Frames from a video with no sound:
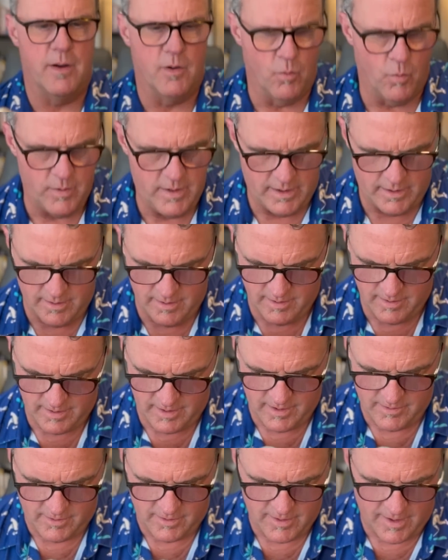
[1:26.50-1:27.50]
a week
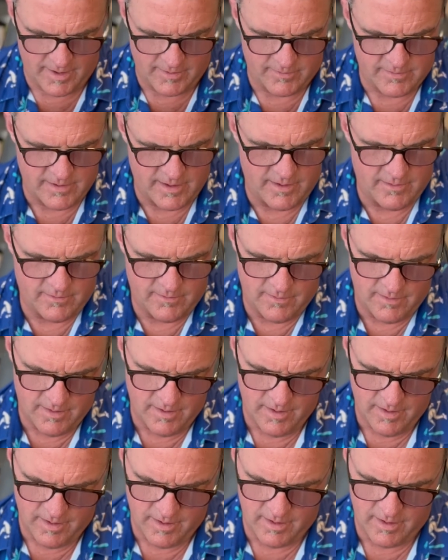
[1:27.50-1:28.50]
in the United States
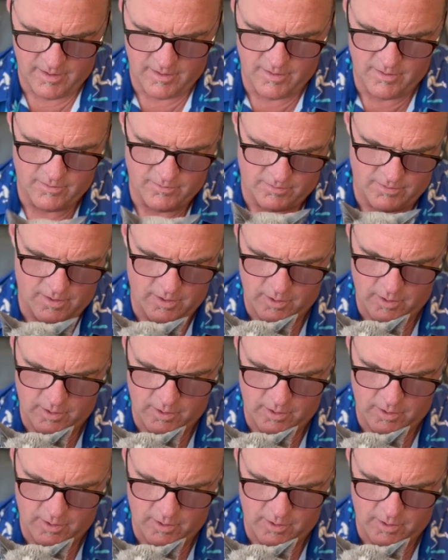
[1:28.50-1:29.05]
is